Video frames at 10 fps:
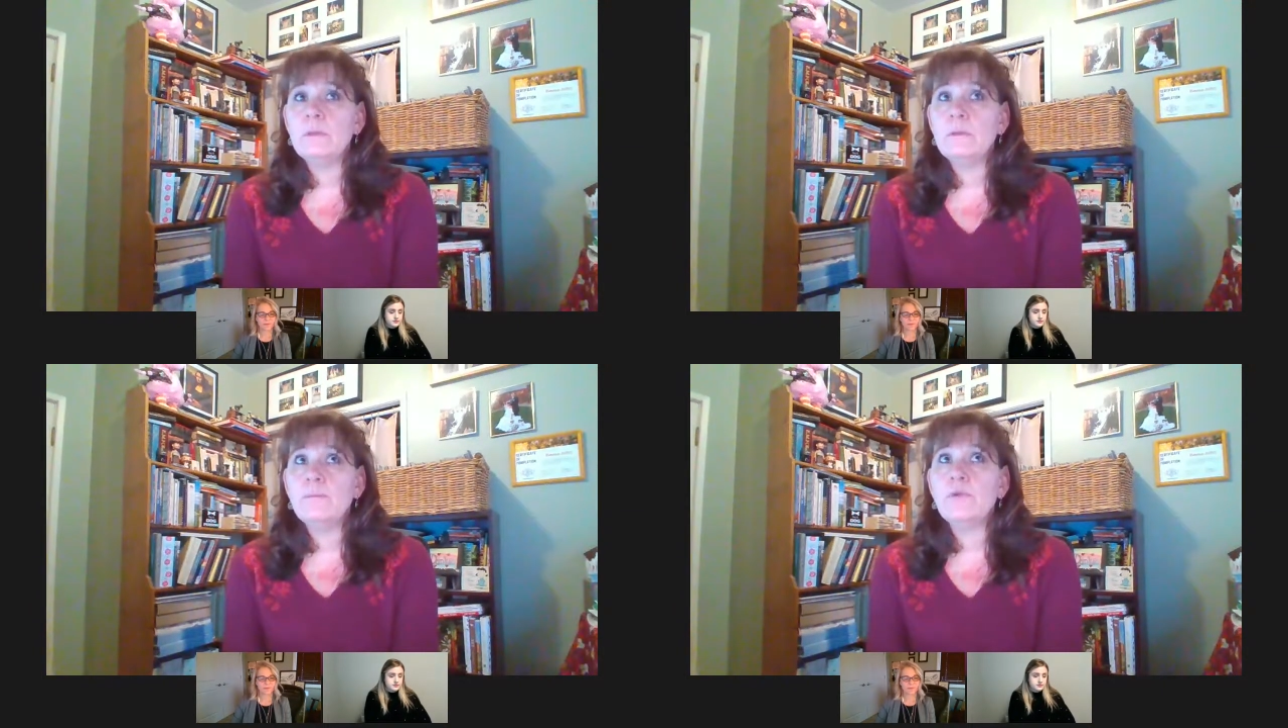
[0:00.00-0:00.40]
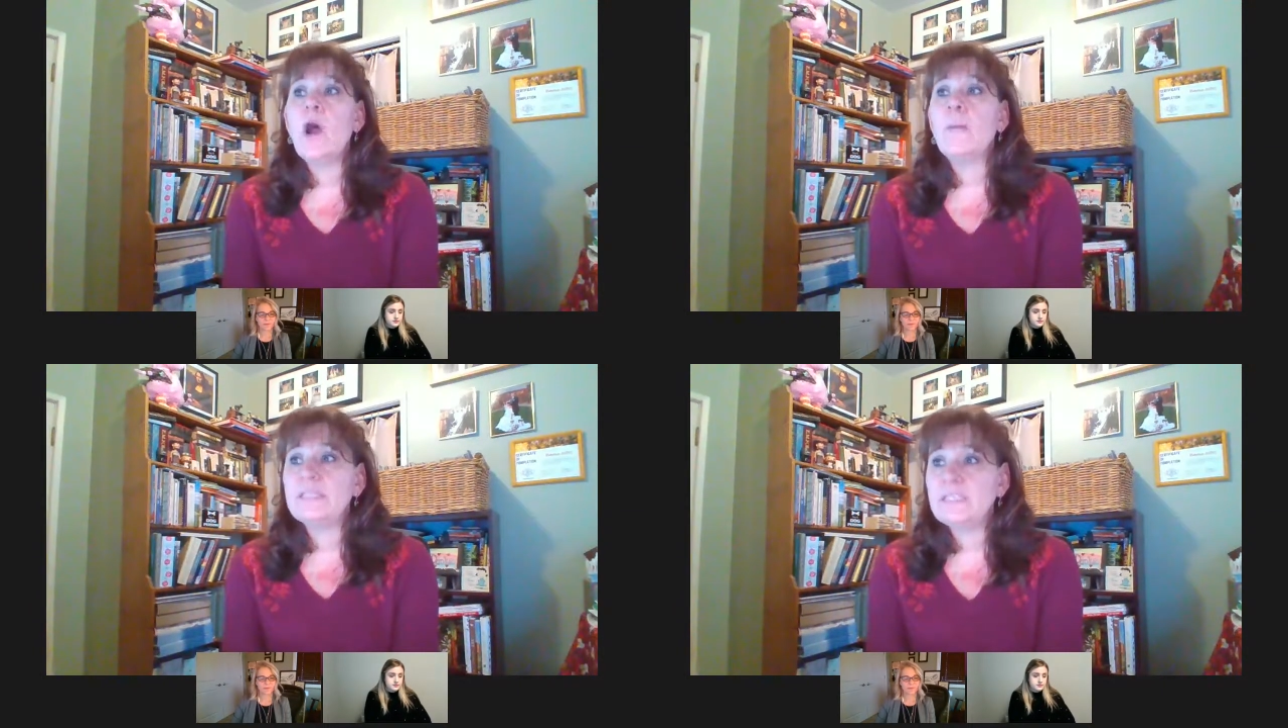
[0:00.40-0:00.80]

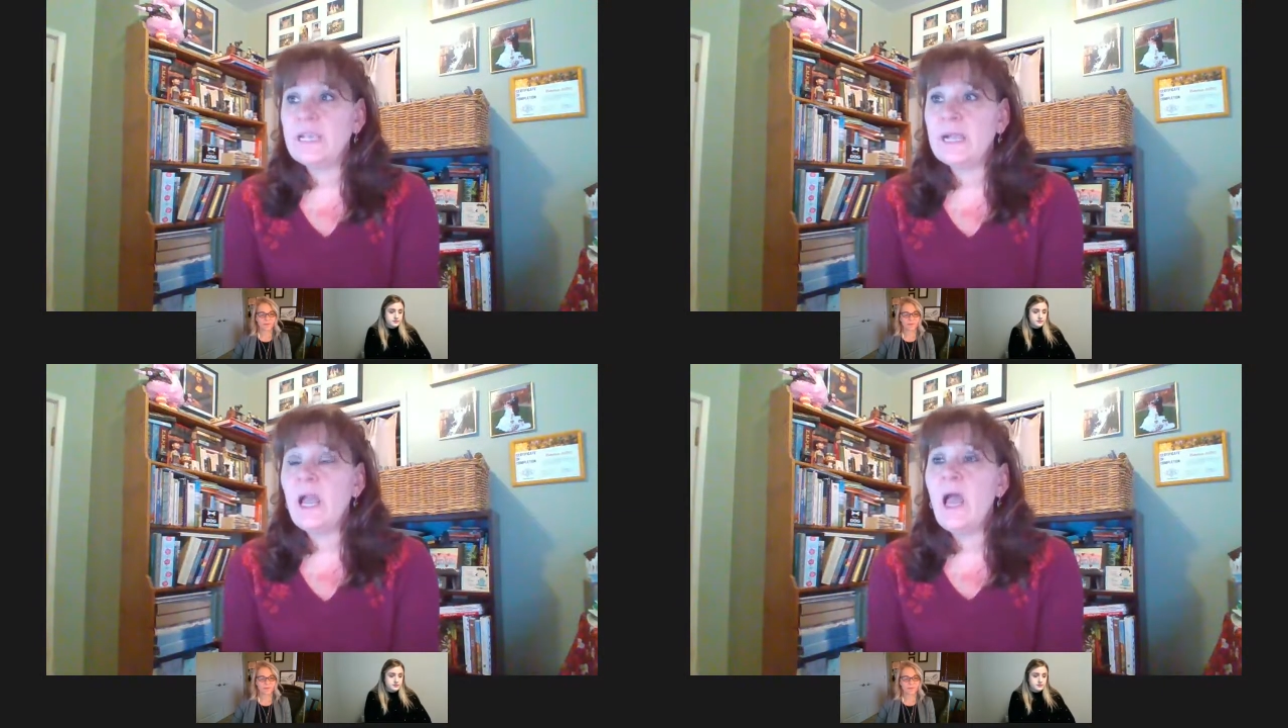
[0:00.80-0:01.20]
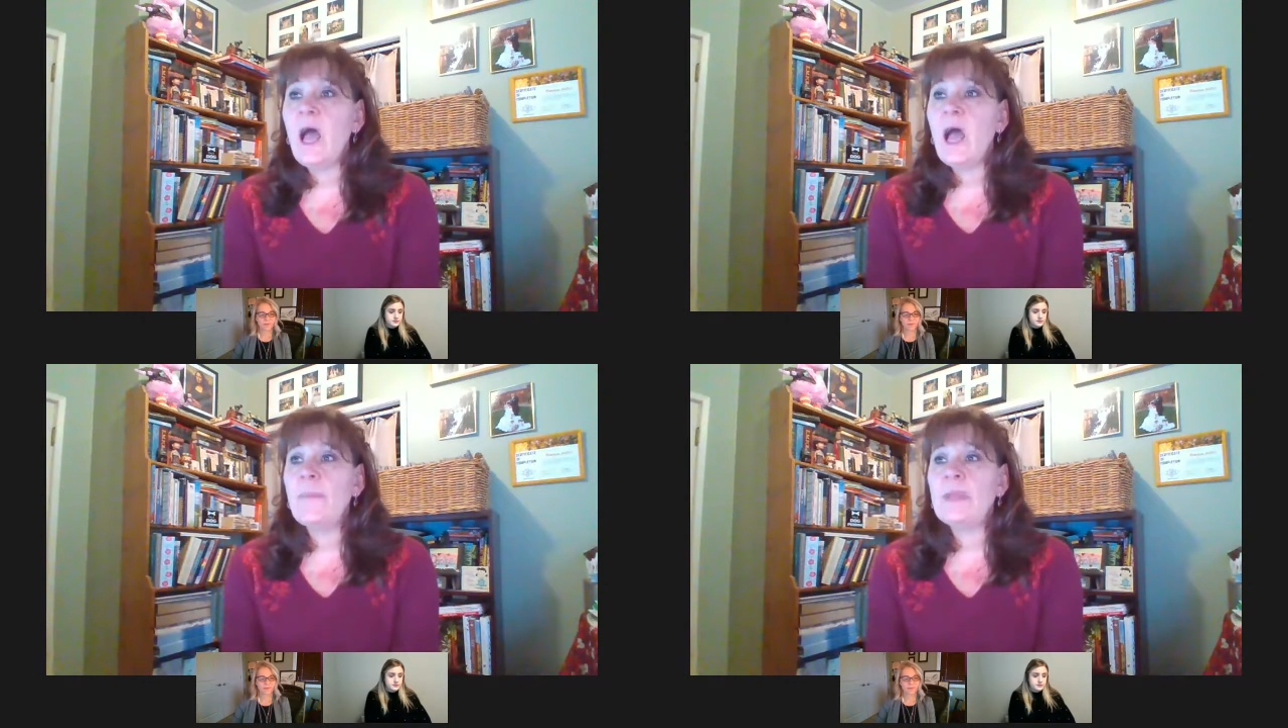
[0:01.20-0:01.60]
promising
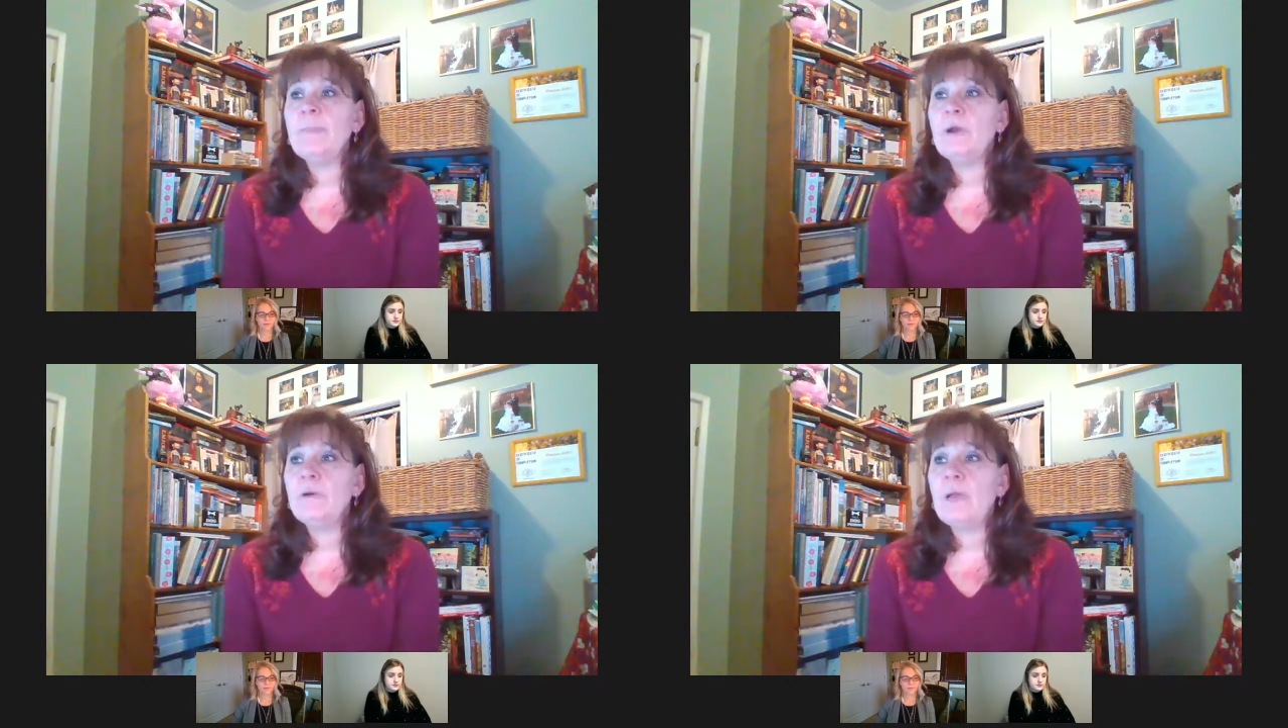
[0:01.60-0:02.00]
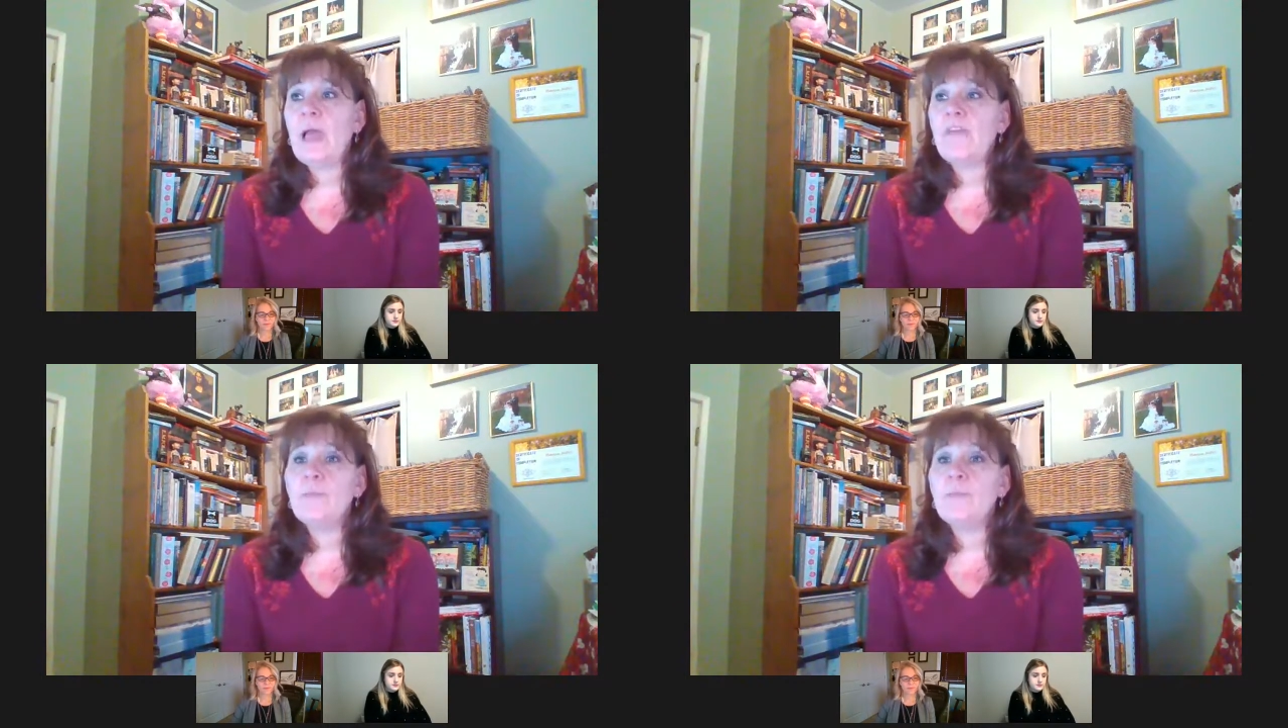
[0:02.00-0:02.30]
and have the